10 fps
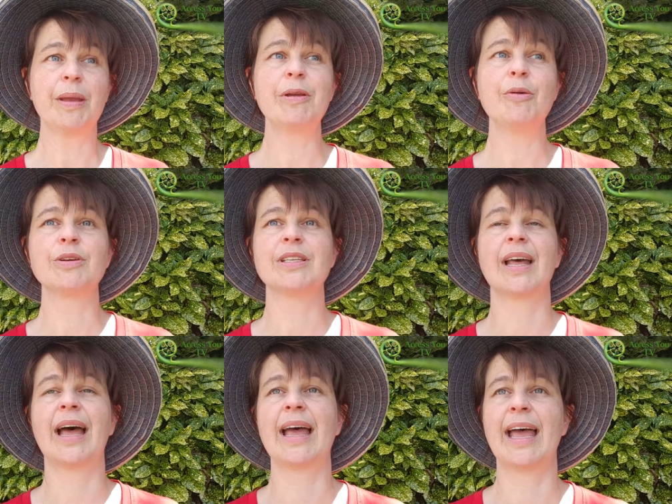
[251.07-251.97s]
it was
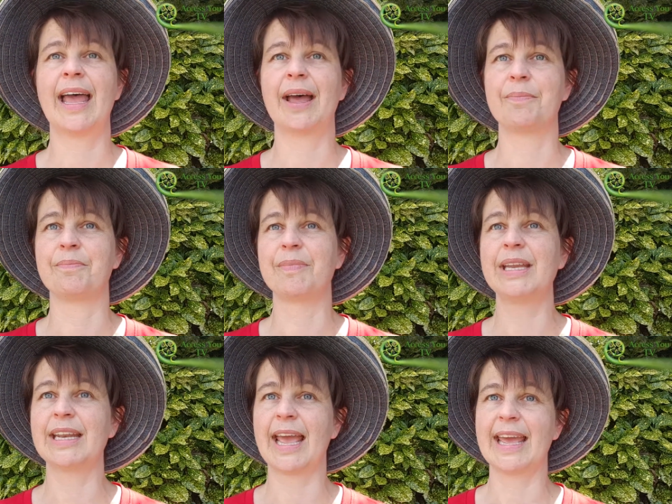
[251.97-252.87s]

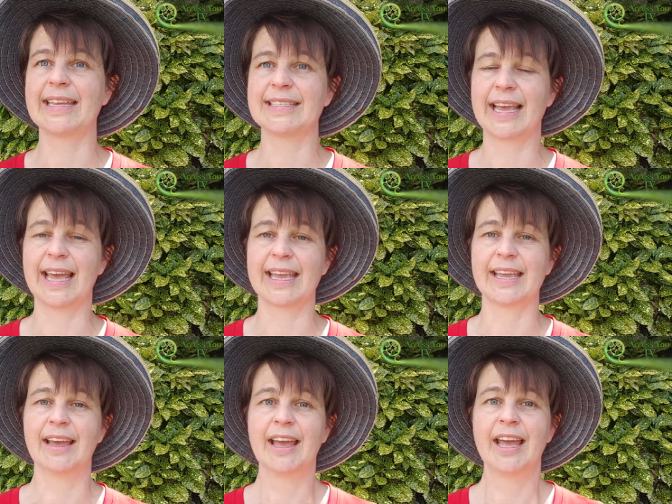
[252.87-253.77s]
meant as a
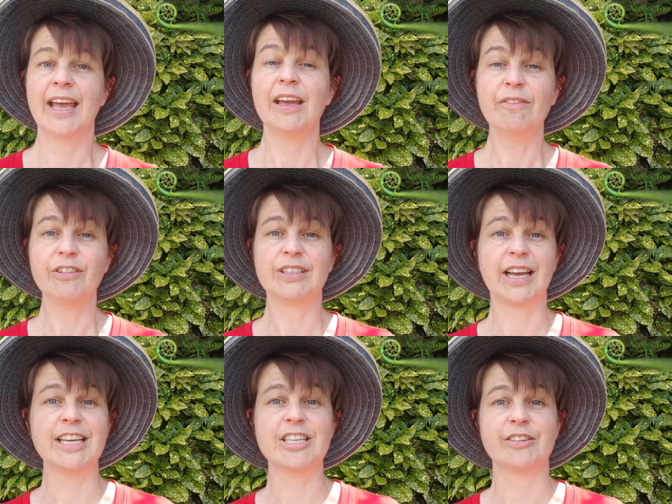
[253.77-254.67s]

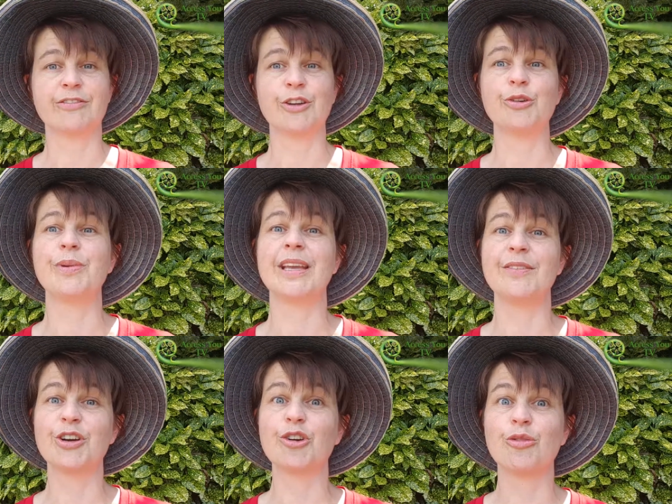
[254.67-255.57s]
invitation for you to be
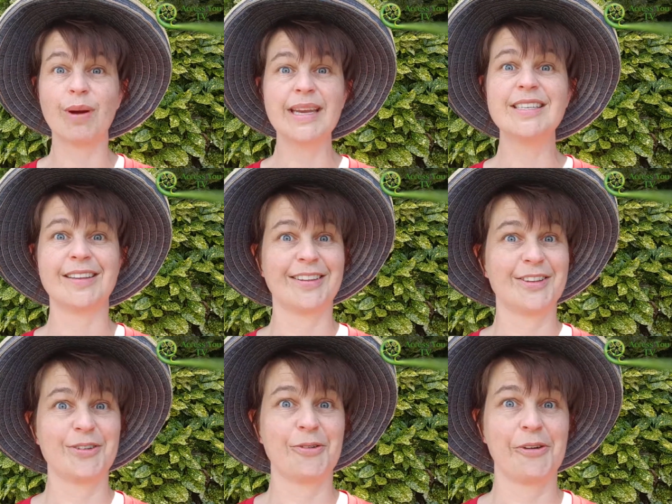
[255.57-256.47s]
even greater than
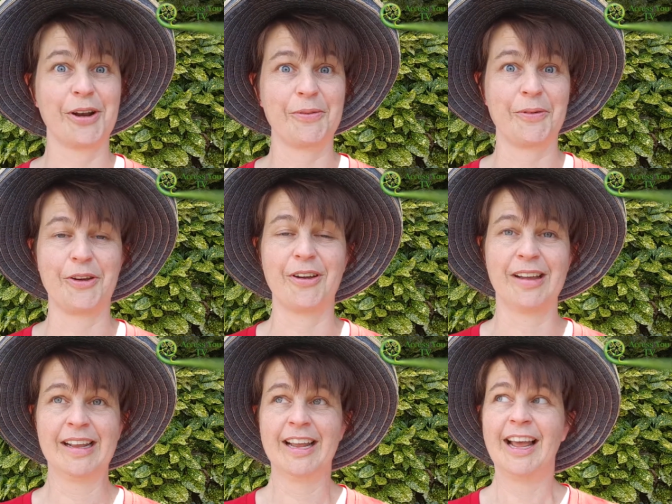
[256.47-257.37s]
you already were.
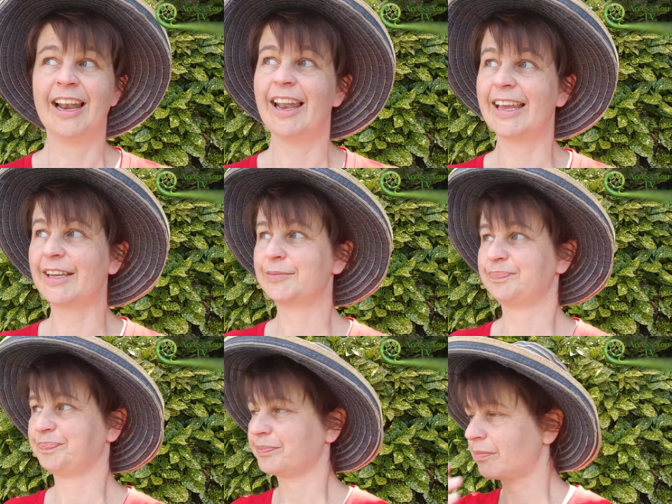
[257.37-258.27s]
Like,
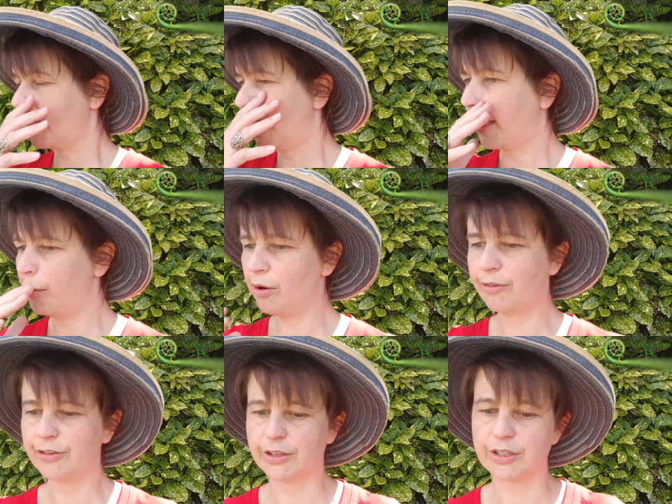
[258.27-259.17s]
how
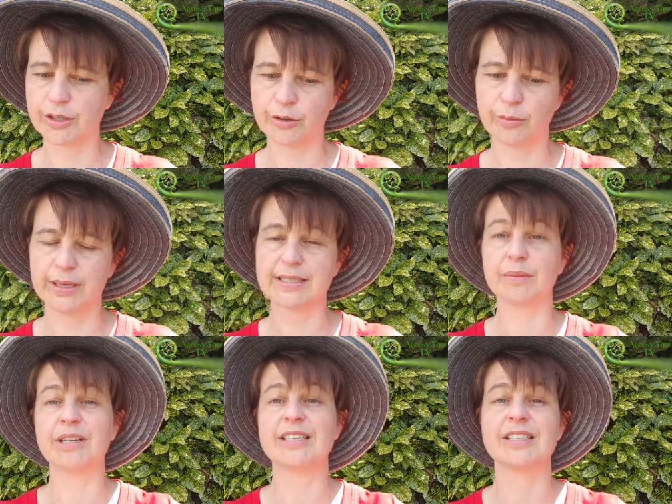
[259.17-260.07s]
often when
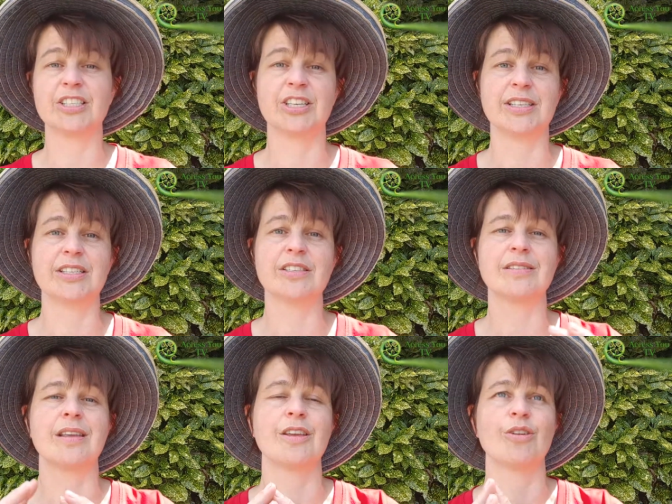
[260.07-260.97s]
somebody suggests
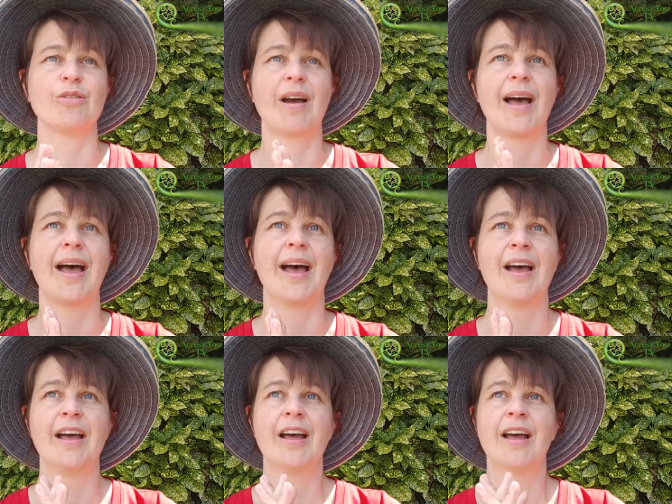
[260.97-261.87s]
that you
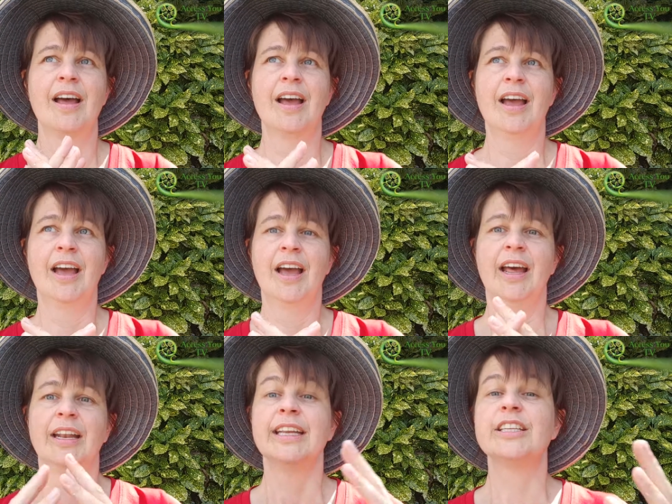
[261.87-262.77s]

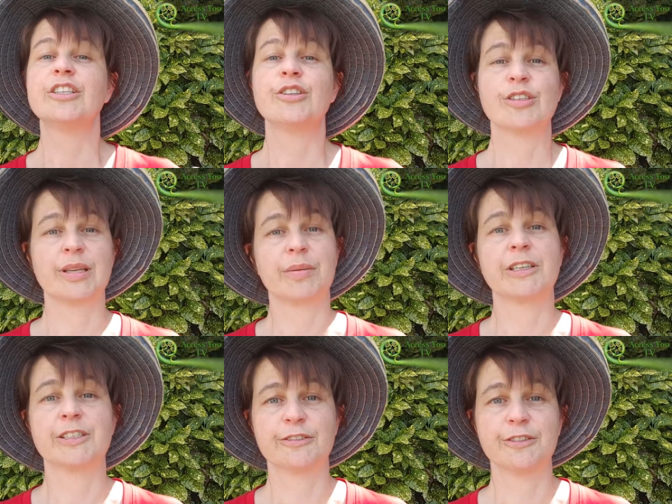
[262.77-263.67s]
need to do
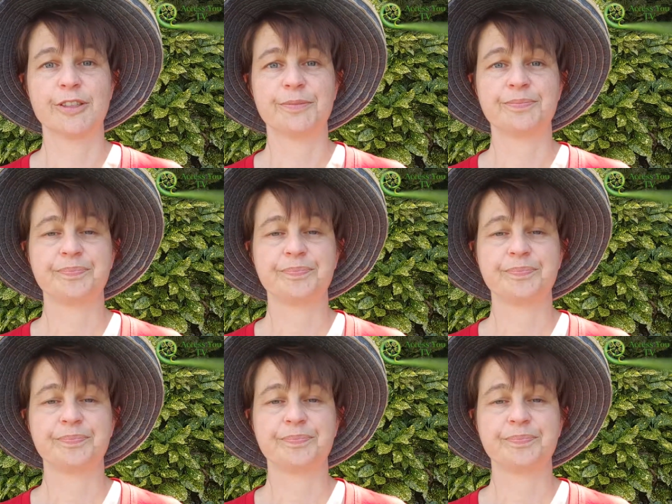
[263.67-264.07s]
something different,